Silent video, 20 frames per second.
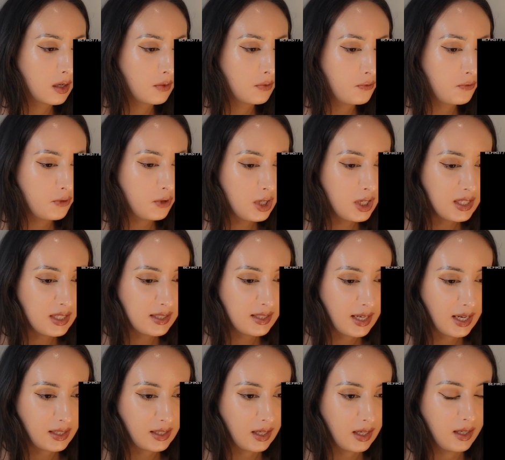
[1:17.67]
30
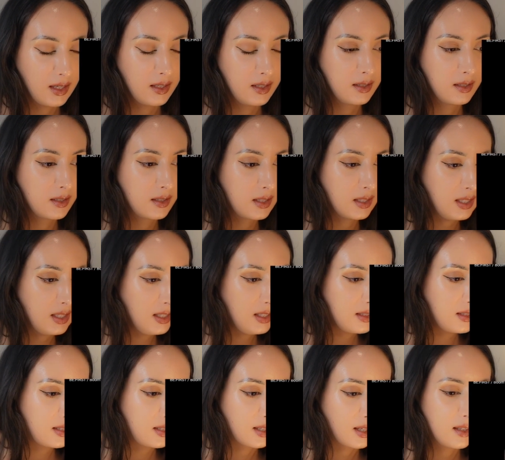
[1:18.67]
seconds,
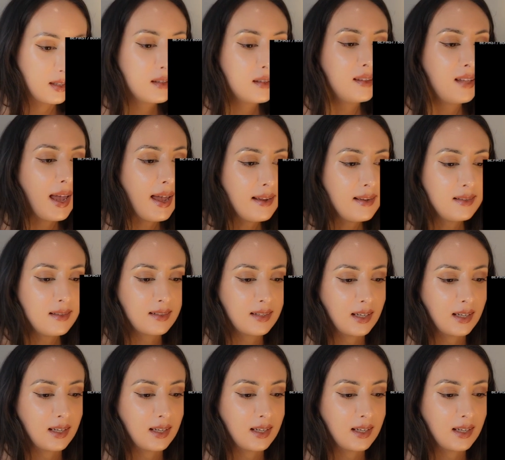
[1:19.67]
it's 10